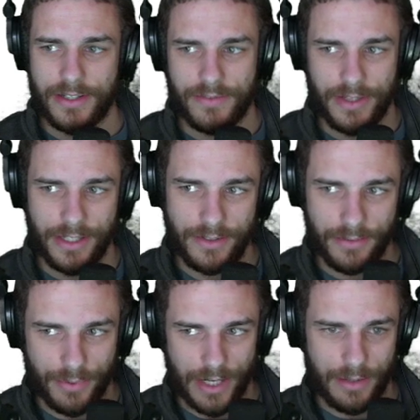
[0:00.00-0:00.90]
legal
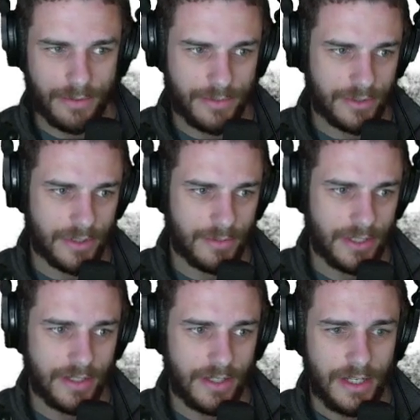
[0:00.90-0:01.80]
problems or
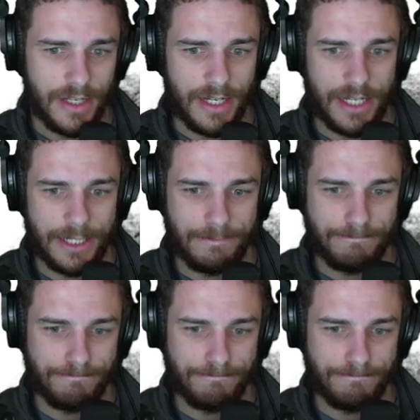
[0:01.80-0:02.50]
something. And